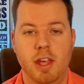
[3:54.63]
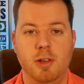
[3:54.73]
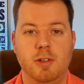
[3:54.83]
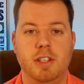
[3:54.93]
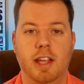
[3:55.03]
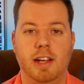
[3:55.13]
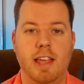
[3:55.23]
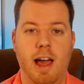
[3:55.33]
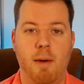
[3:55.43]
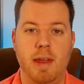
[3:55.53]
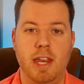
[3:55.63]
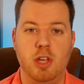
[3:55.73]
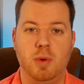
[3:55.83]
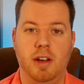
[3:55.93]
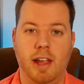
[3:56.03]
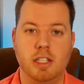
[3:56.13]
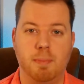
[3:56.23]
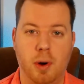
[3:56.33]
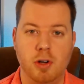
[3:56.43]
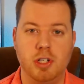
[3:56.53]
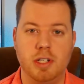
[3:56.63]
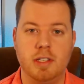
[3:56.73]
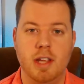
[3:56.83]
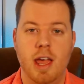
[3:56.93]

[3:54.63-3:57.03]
you select how many you would like to purchase,